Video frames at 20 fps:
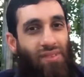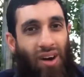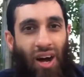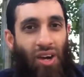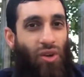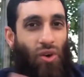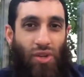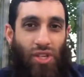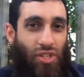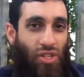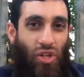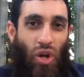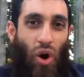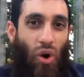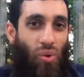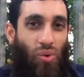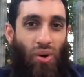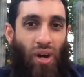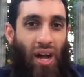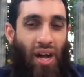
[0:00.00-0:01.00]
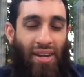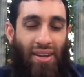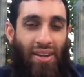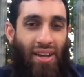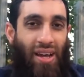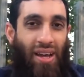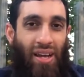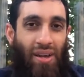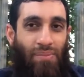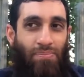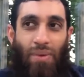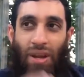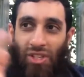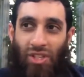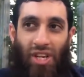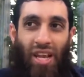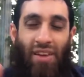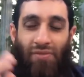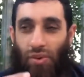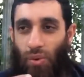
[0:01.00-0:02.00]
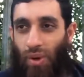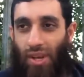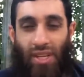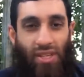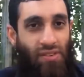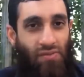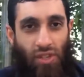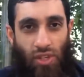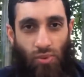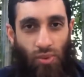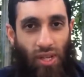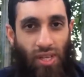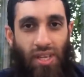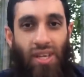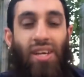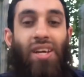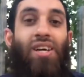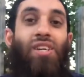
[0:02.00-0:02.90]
I don't need to go and mention everyone individually.